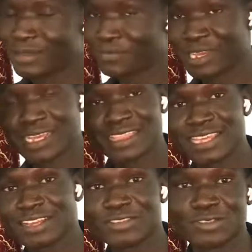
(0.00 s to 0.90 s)
Man,
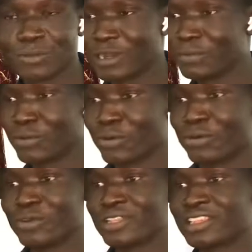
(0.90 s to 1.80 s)
thank you so much, bro.
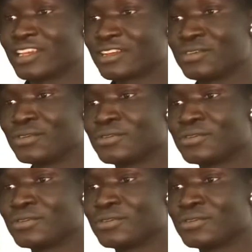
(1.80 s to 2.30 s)
Thank you.